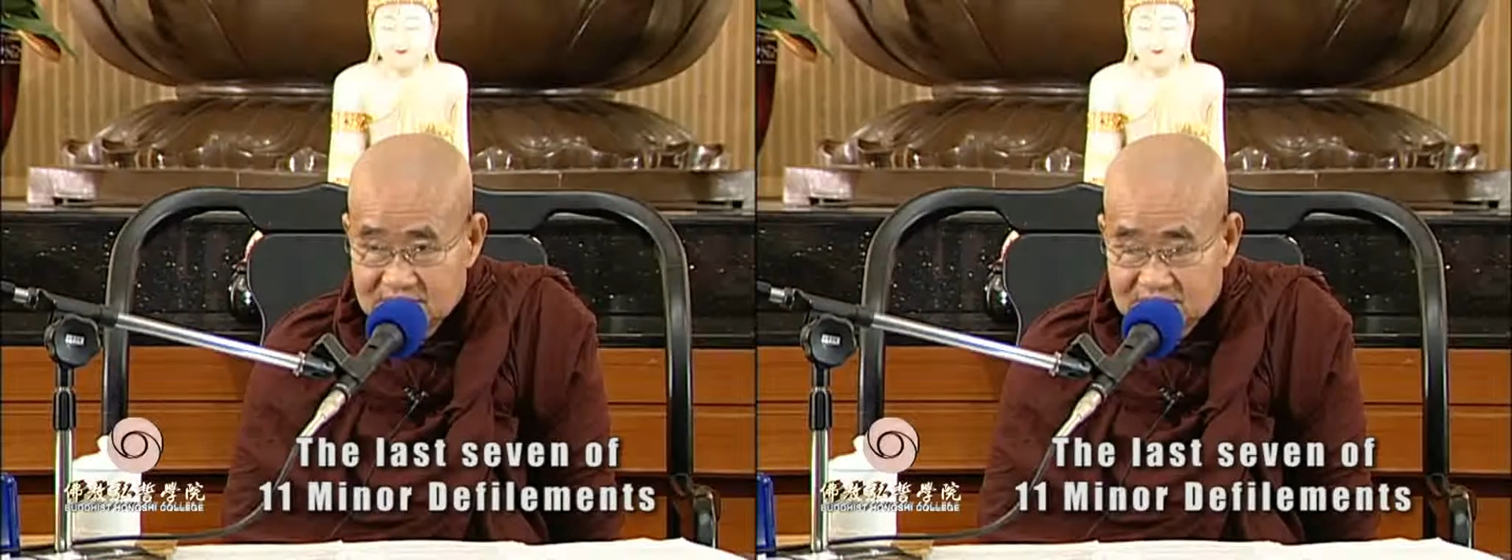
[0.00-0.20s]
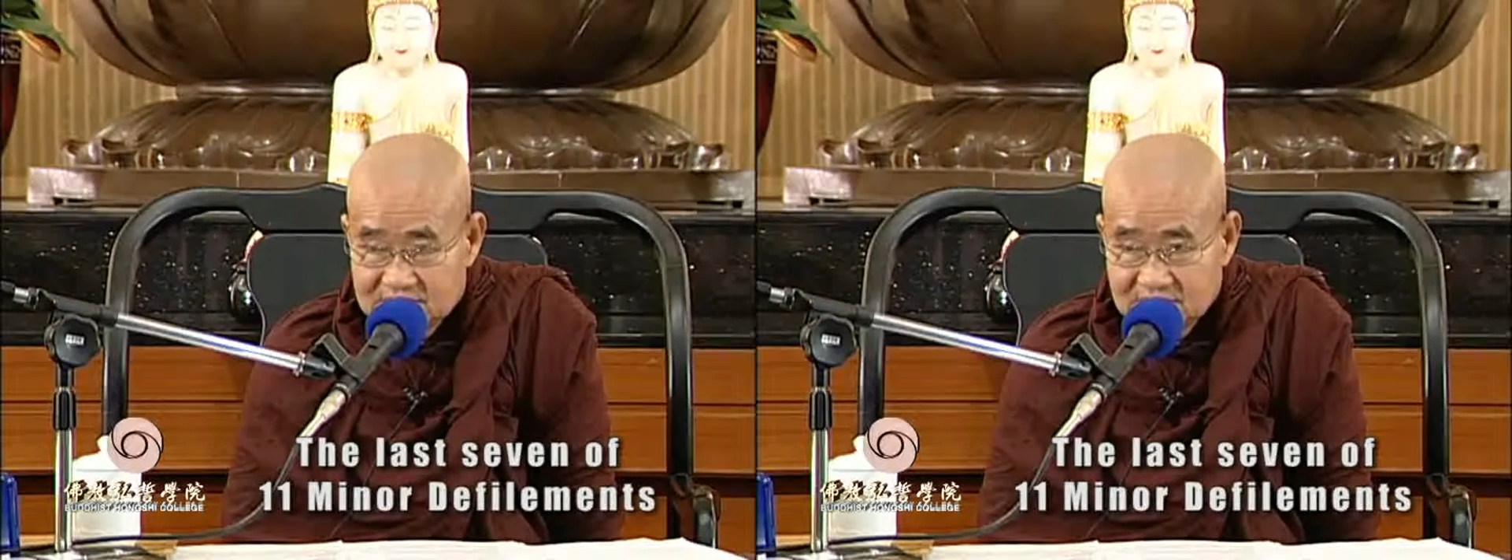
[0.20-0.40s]

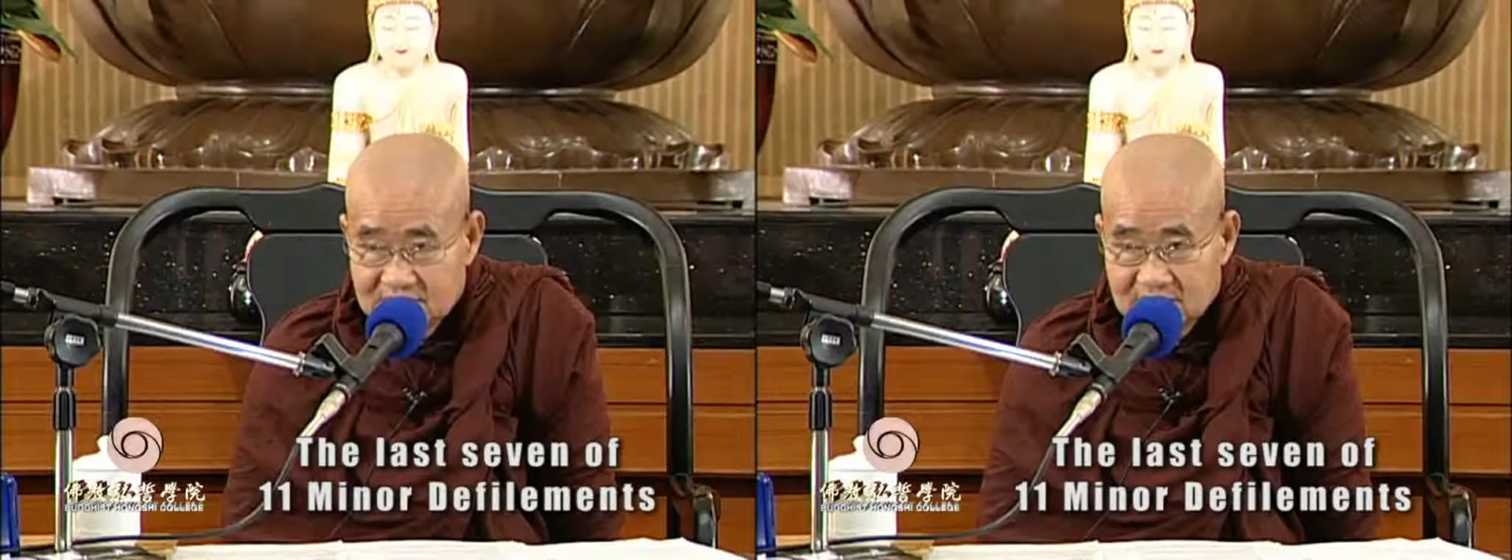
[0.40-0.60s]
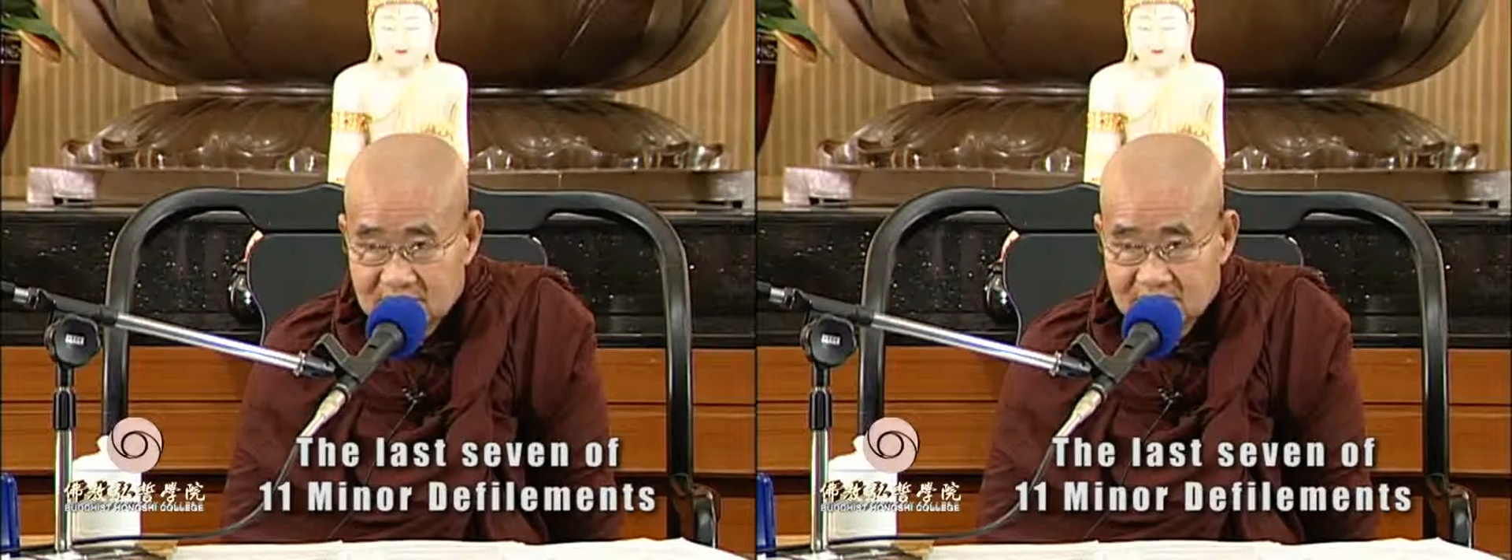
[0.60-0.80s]

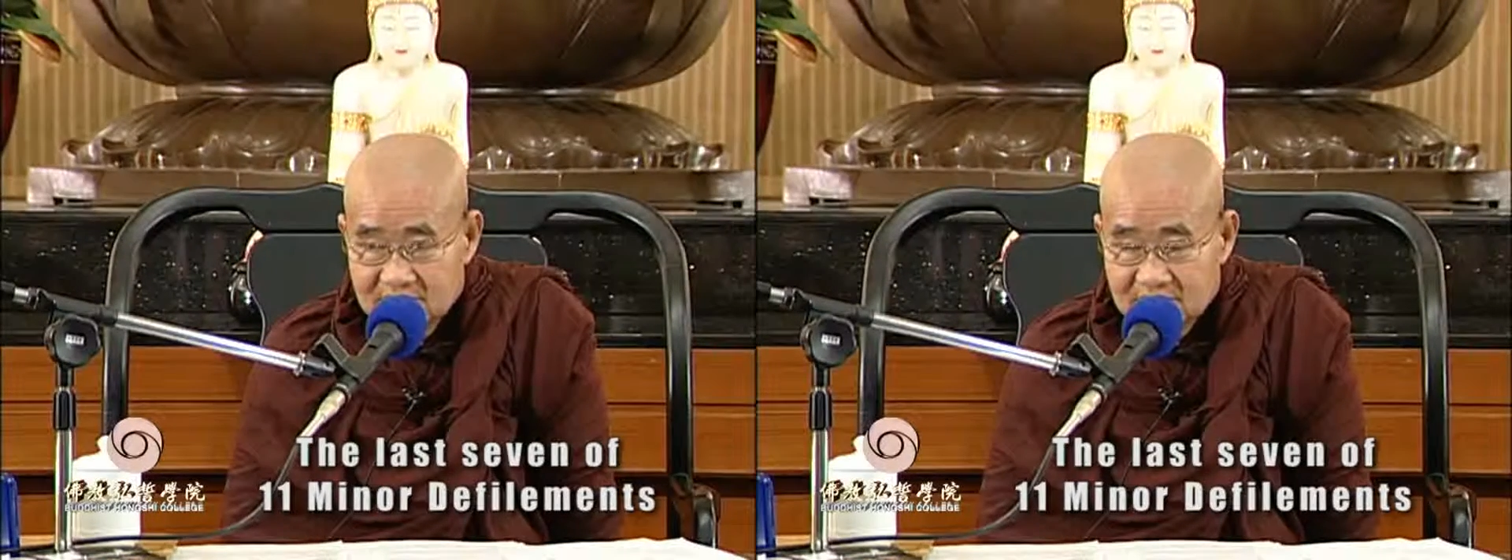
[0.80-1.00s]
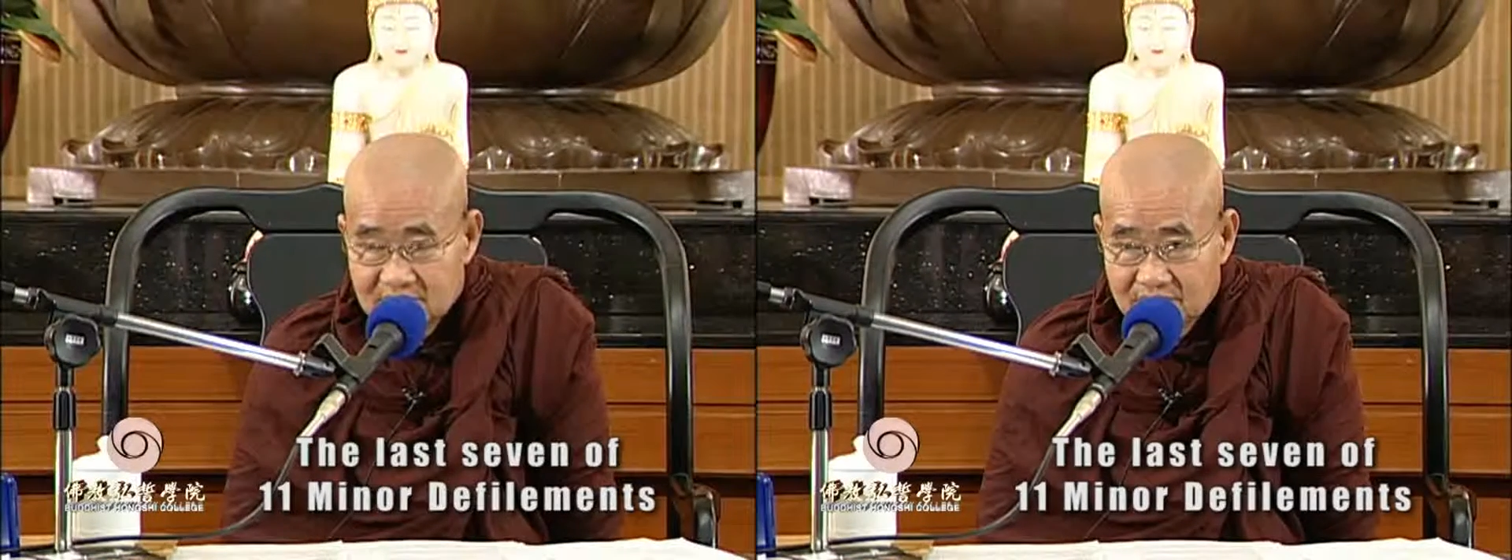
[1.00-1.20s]

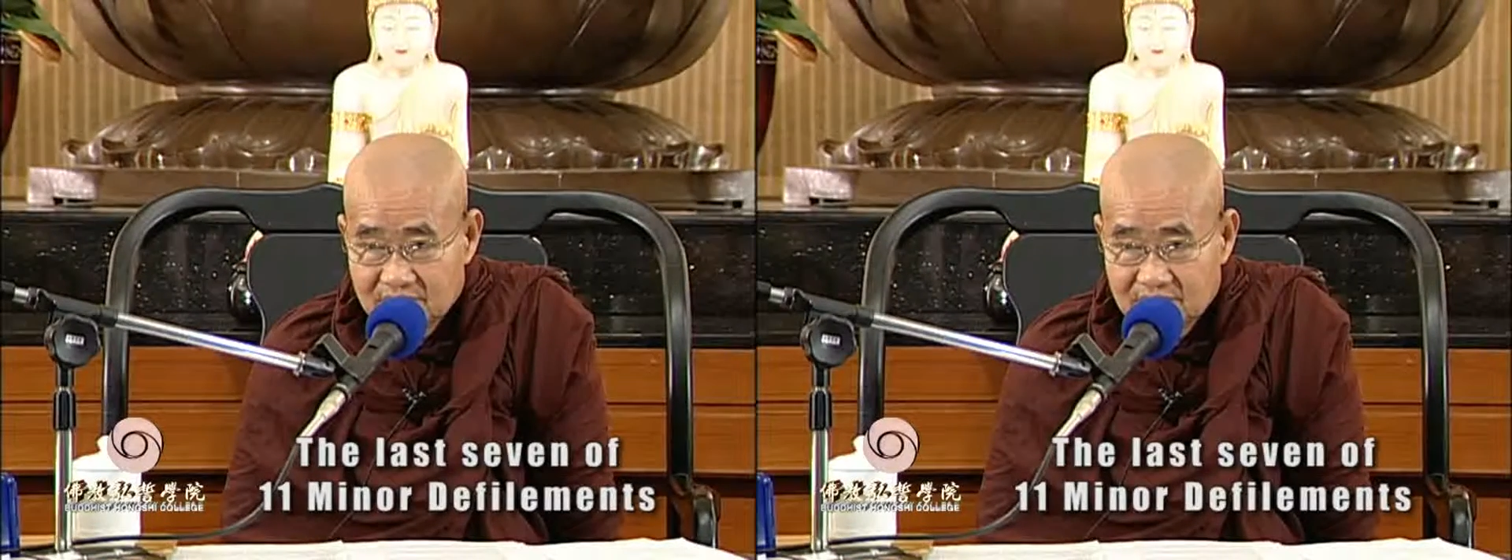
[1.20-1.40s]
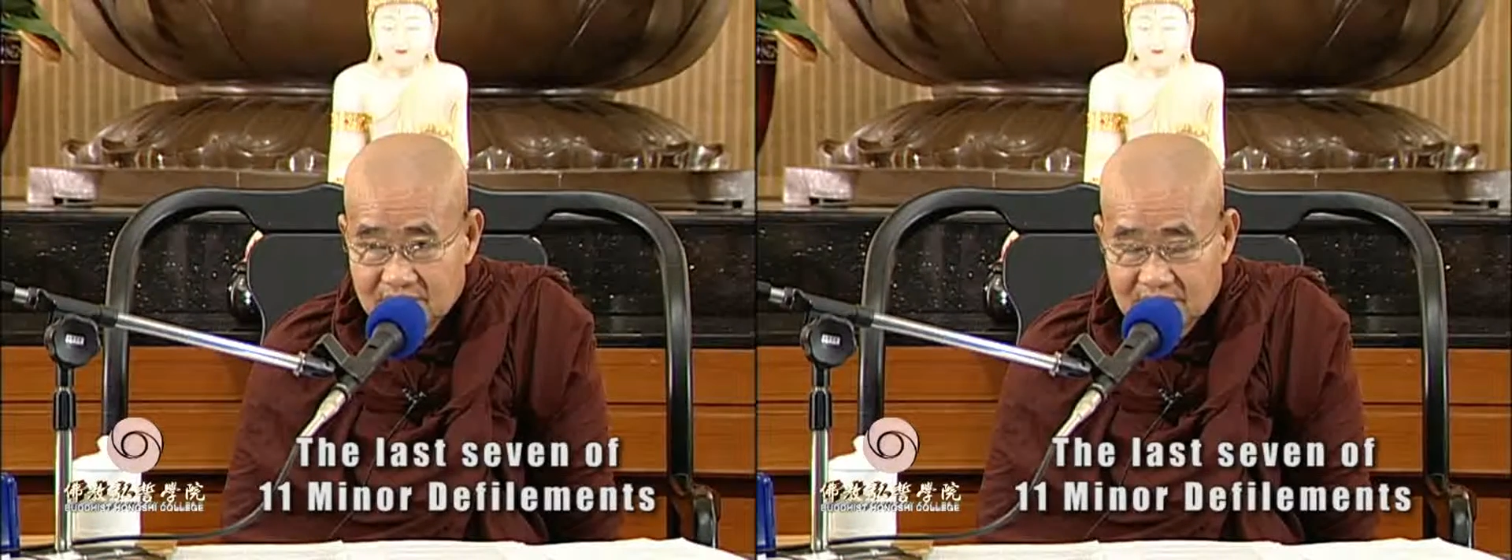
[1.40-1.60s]
desirable
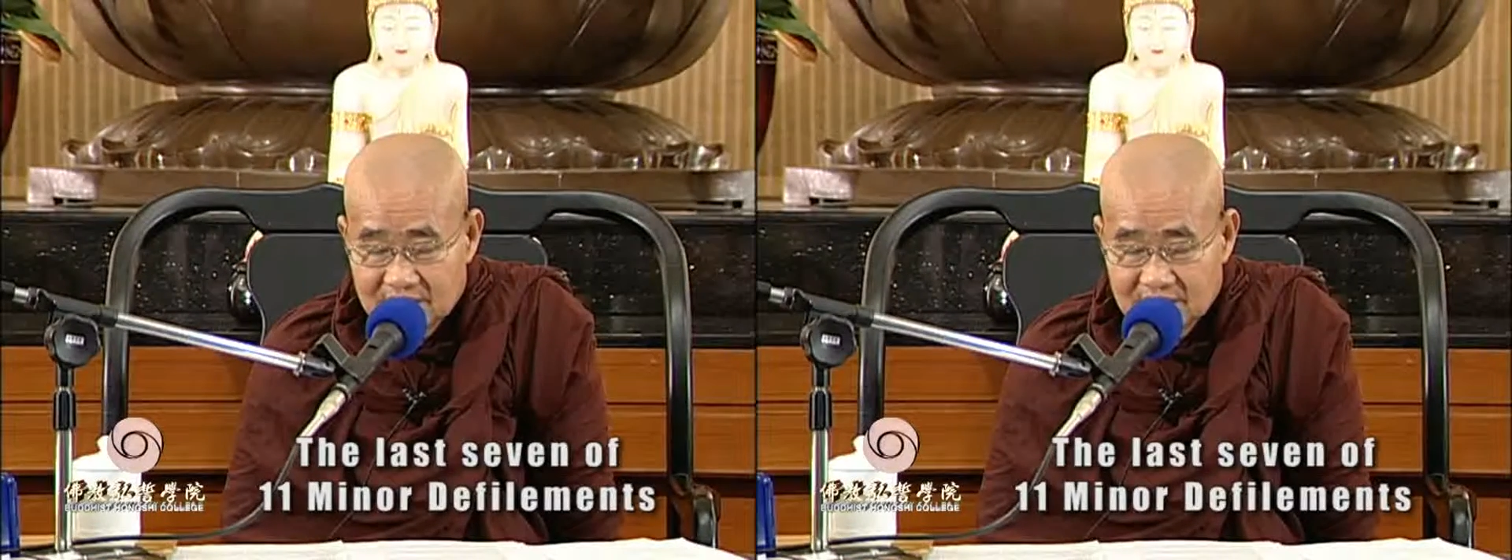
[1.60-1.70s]
or